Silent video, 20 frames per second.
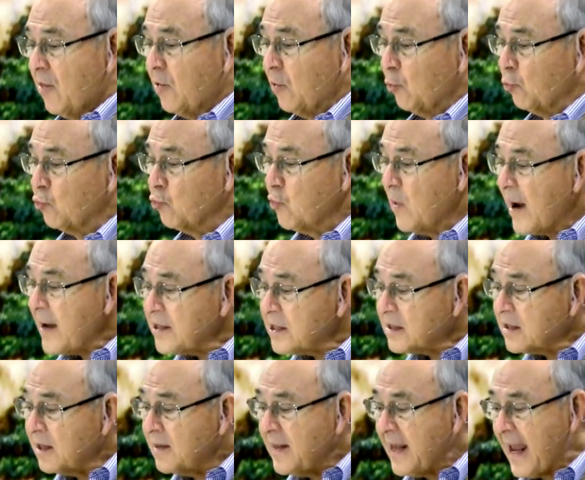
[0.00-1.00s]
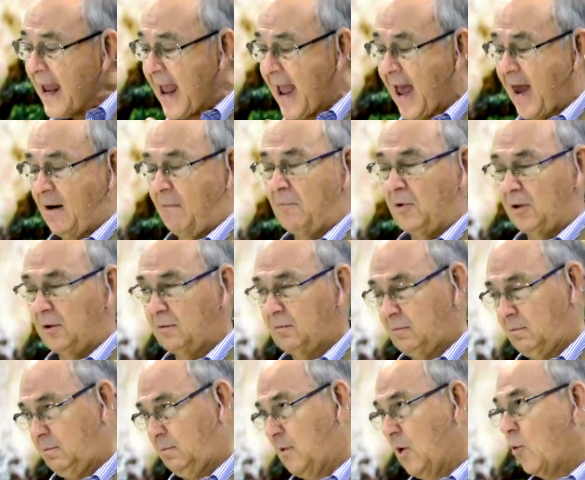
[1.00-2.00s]
The rest of the animal
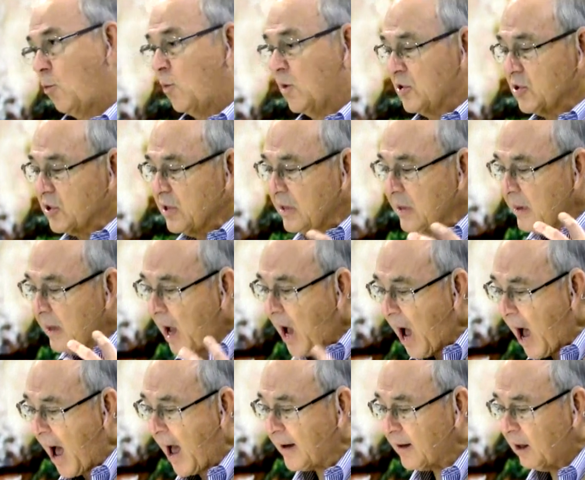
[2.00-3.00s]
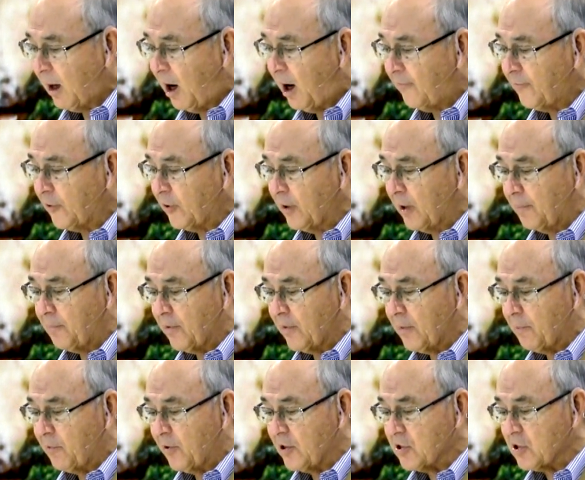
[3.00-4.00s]
was not offered up
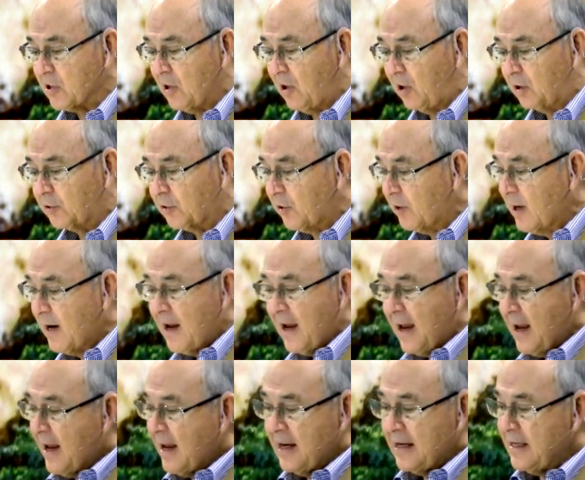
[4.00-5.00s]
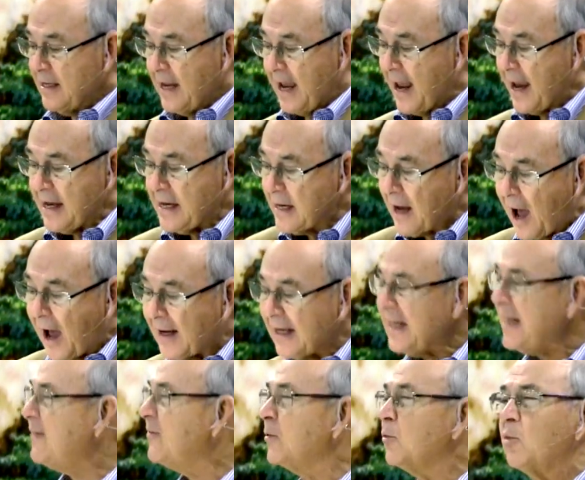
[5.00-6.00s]
on the brazen altar and
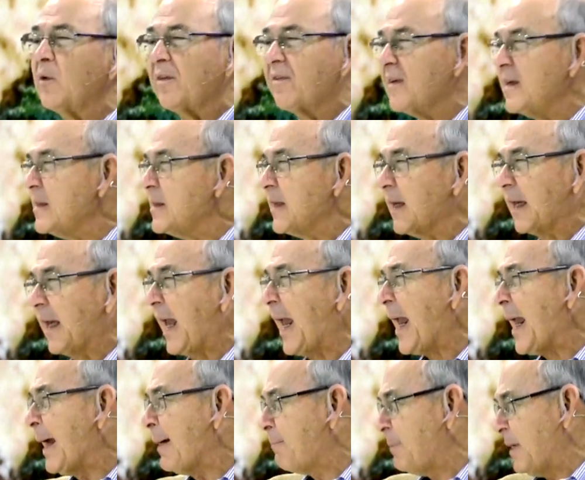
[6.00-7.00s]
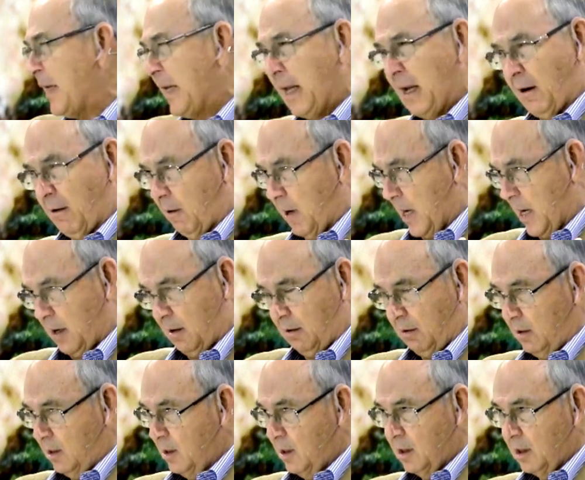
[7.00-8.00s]
not even within the camping area
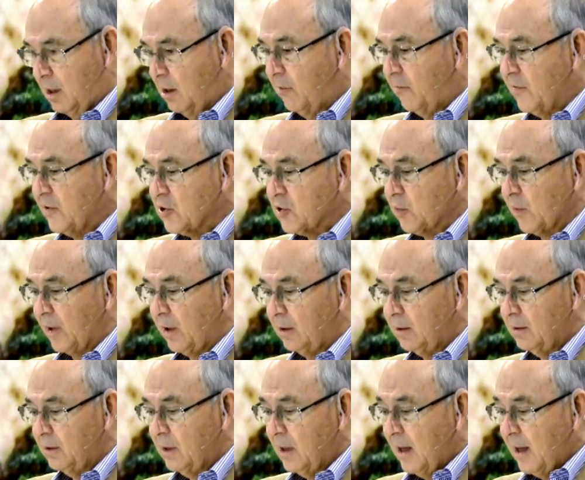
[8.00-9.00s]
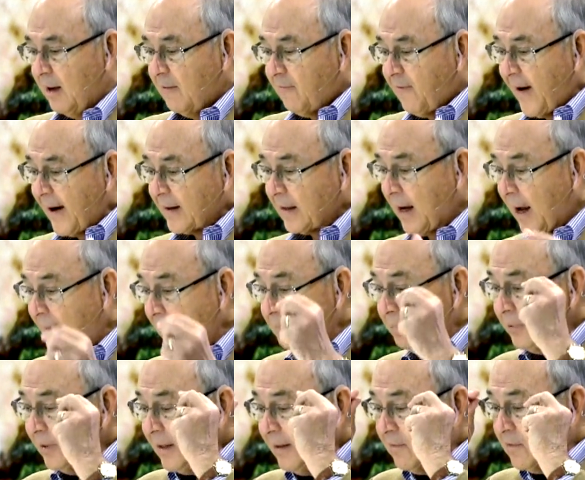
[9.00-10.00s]
of Israel. In fact, I
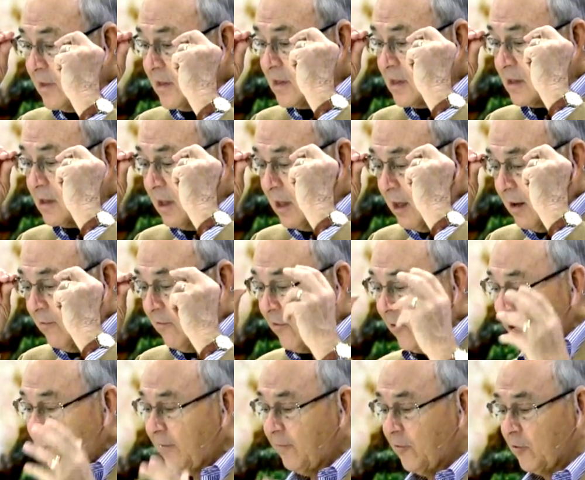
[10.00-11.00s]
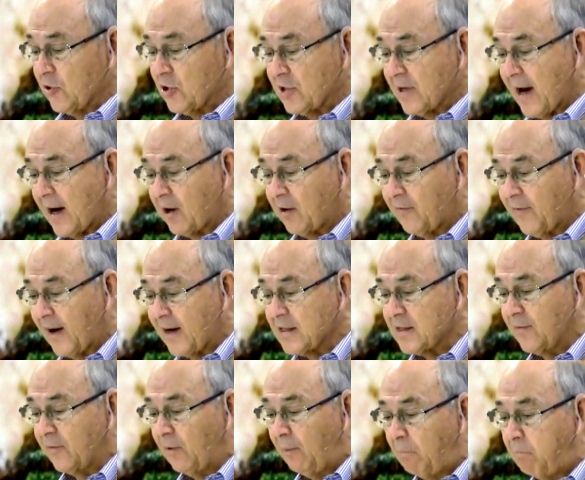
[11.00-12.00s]
believe this very first
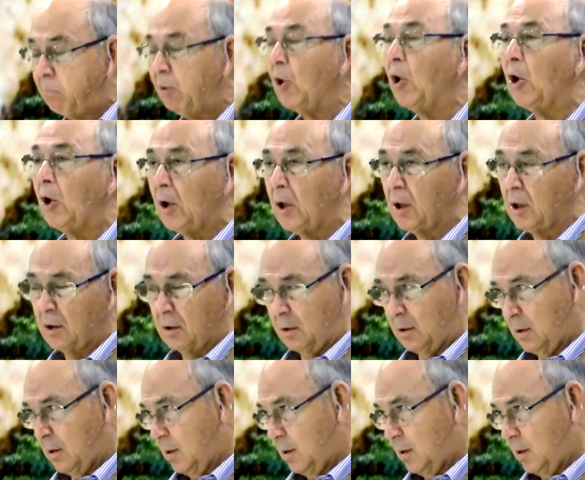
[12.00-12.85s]
sacrifice of a bull